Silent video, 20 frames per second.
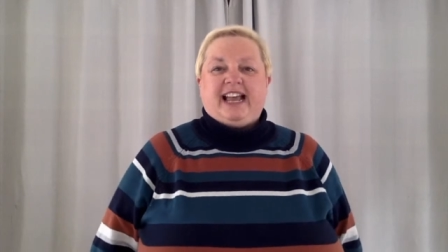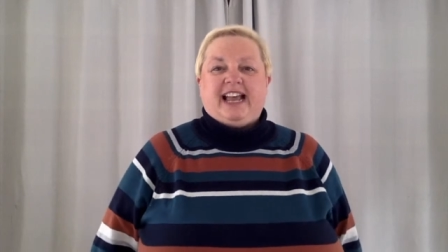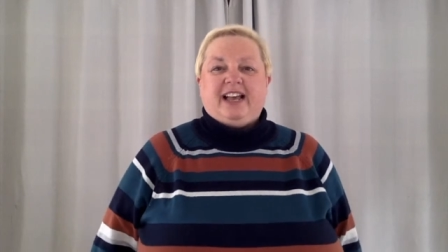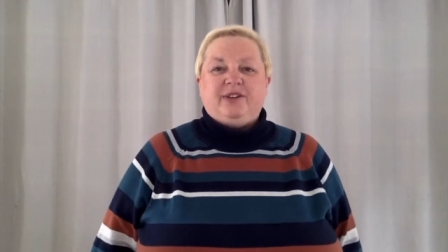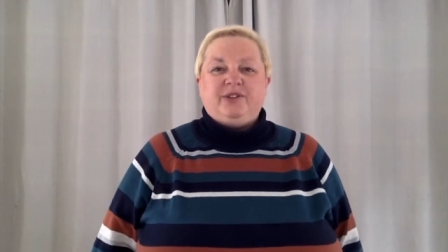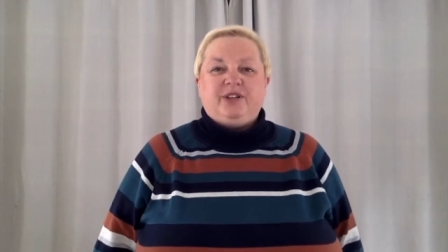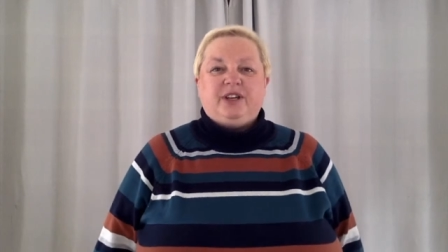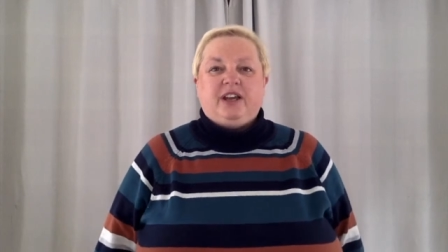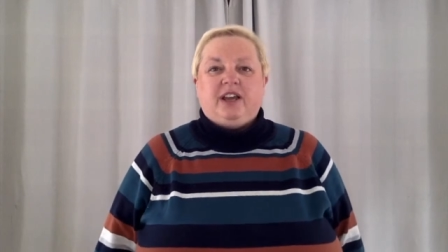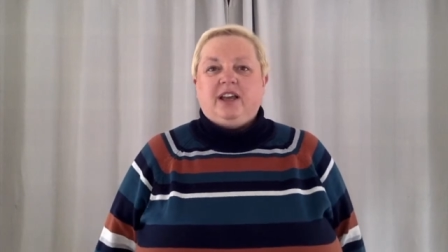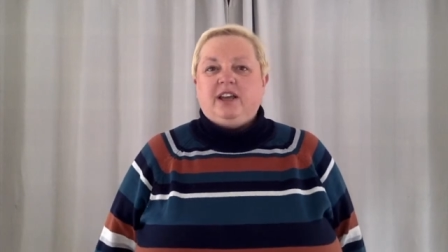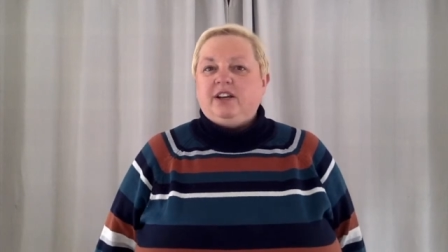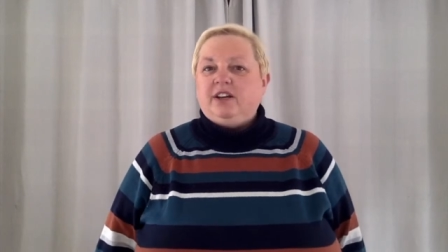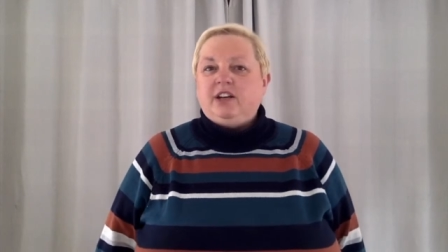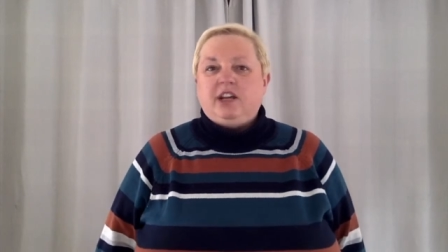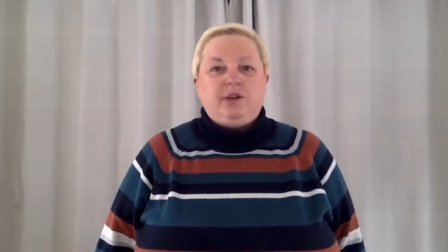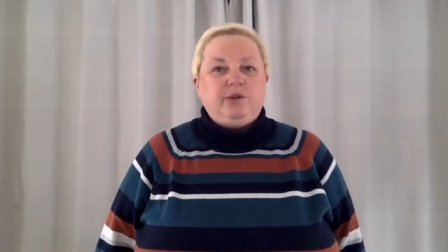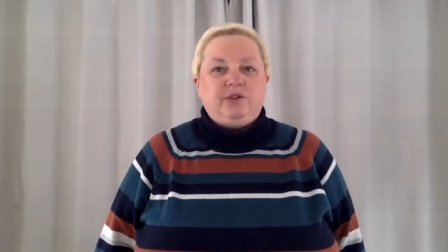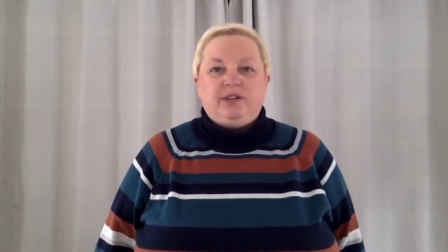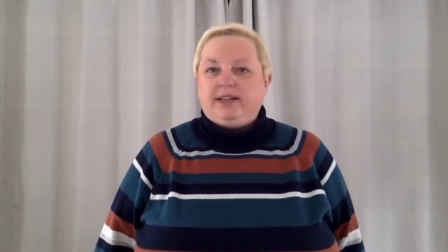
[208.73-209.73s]
out. No
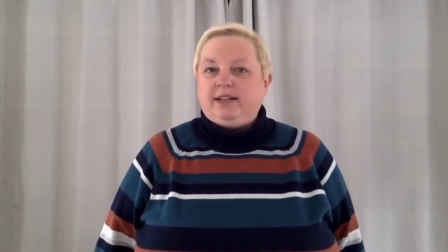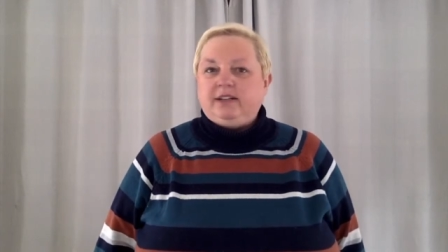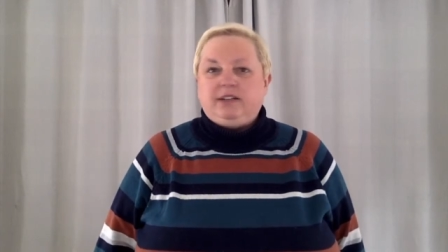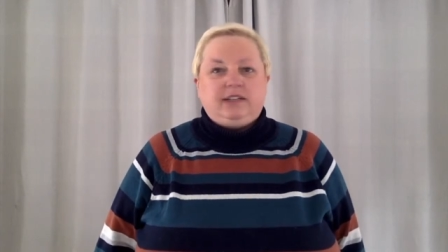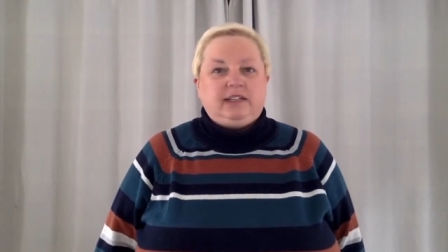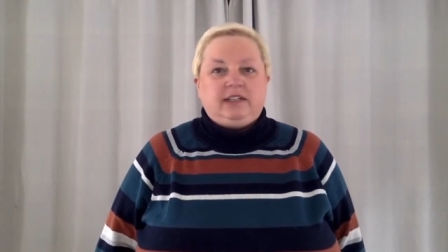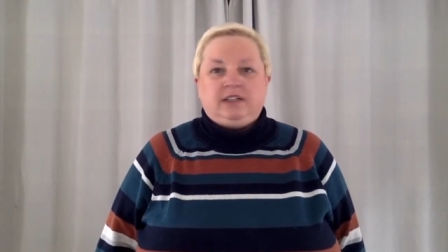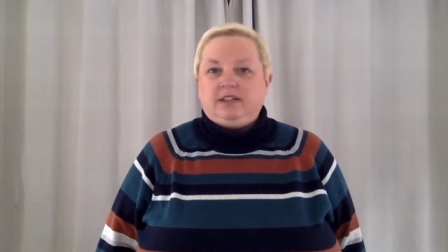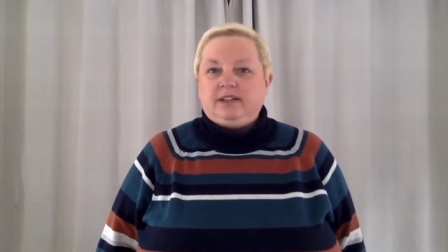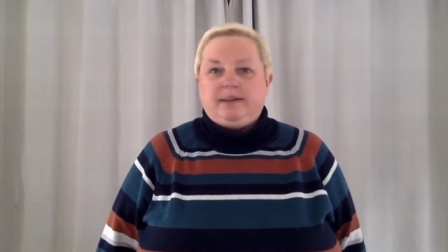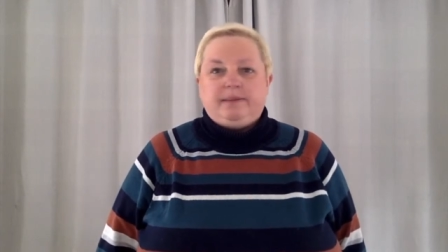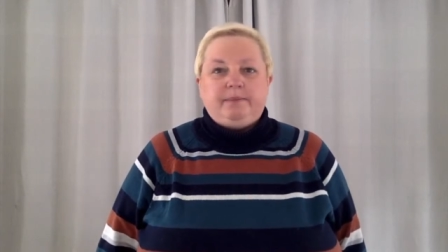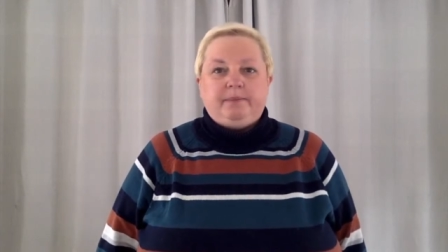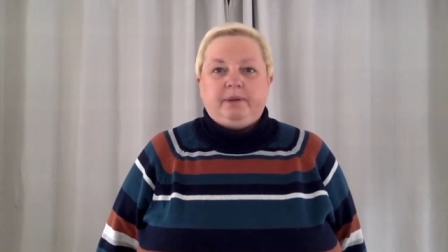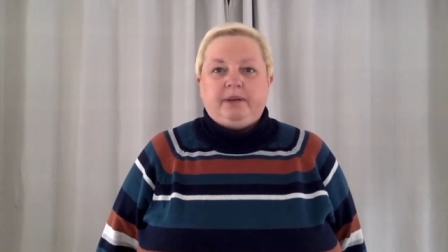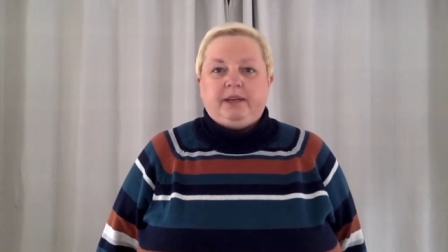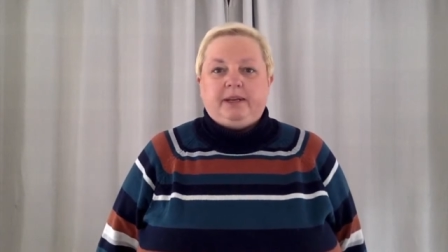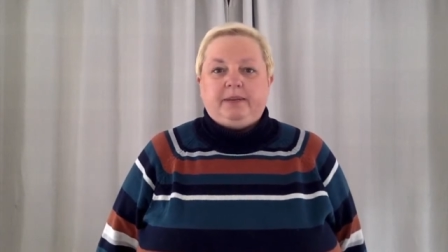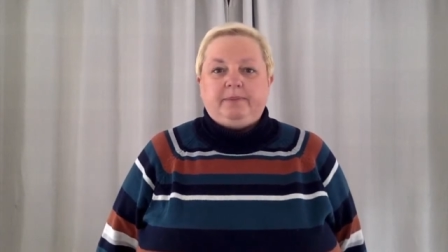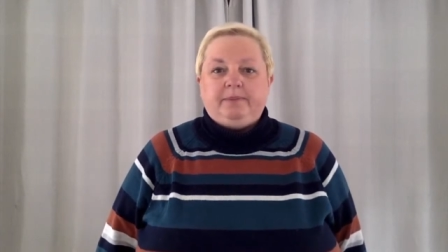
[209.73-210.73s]
diddle diddle dumpling.